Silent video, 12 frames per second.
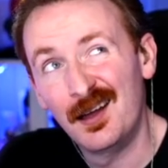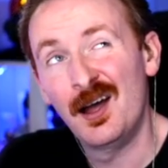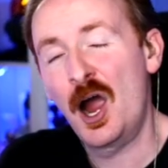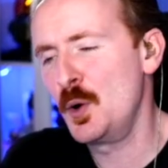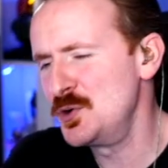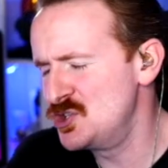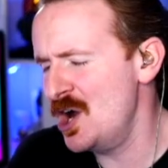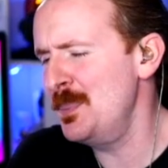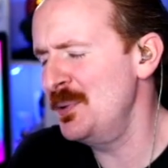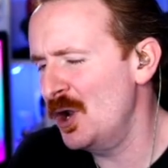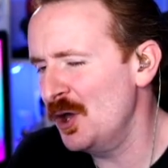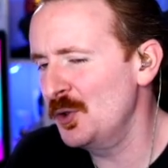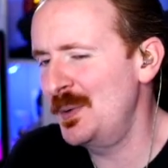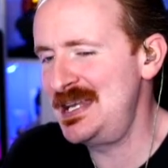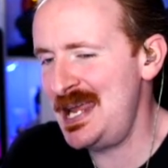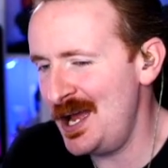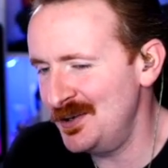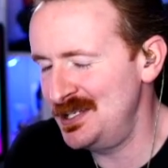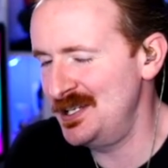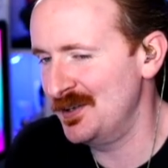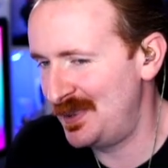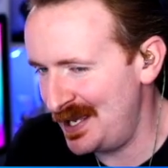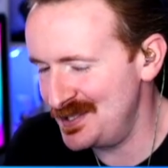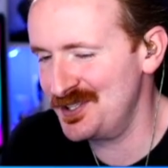Are we dropping all the way down here?
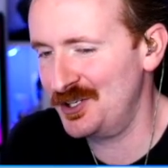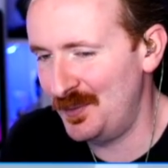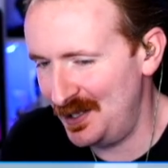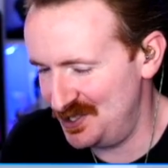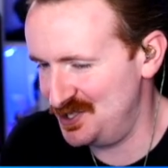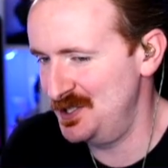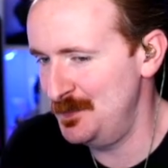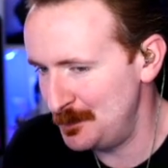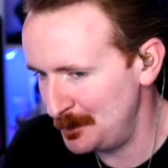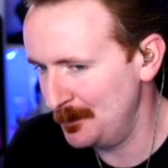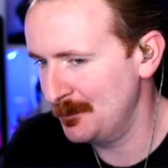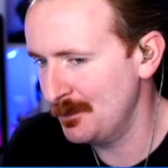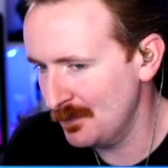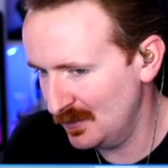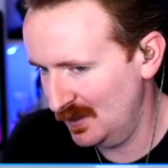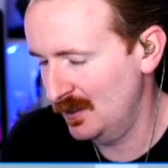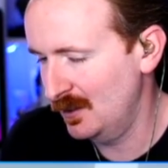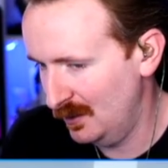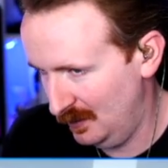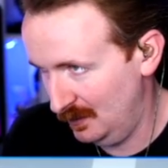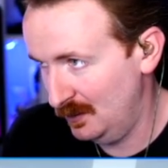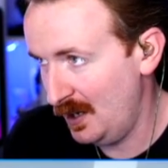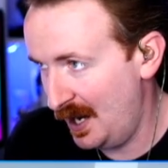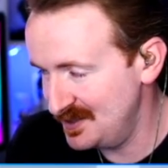That's the question.
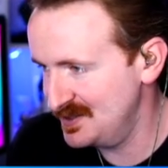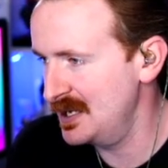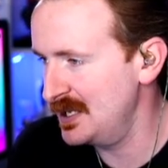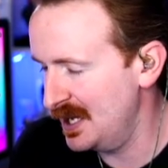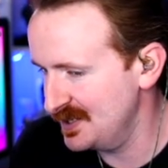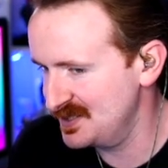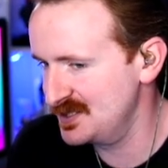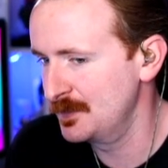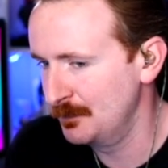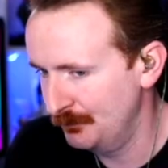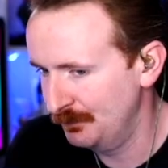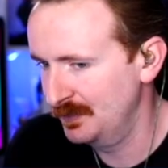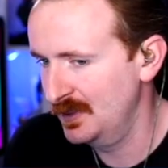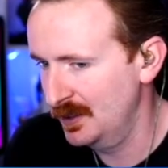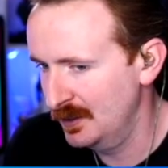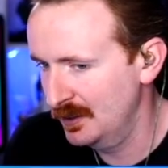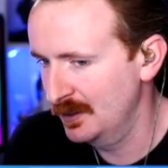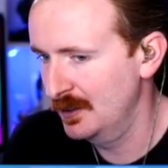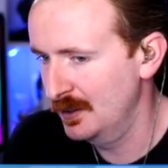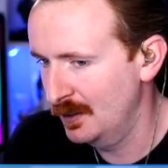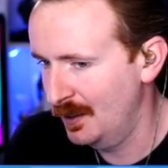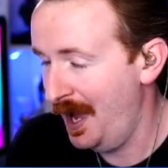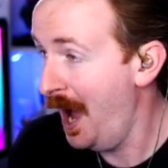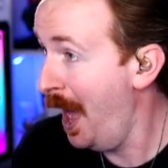I say yes.
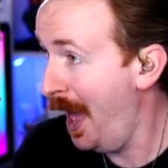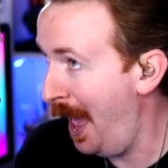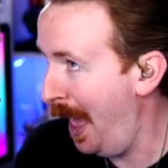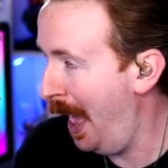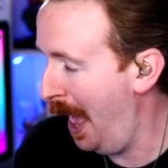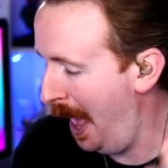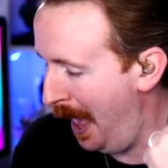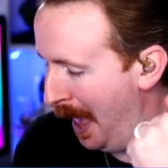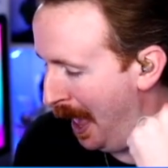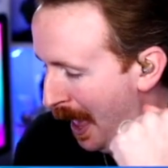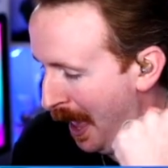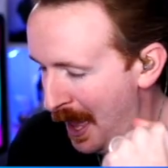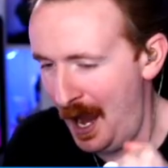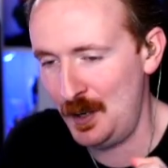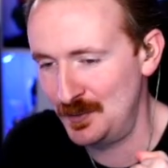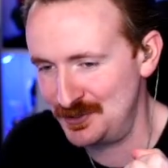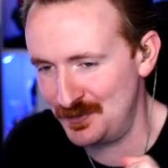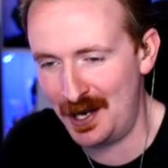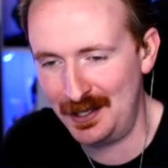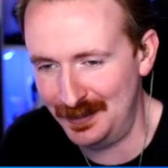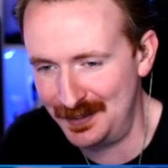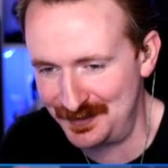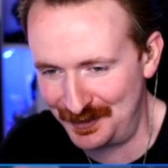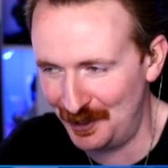I was right.
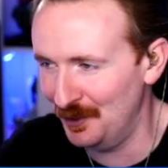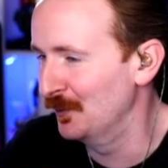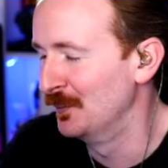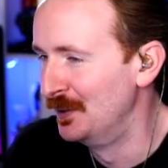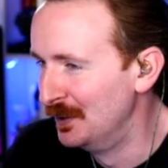Let's go.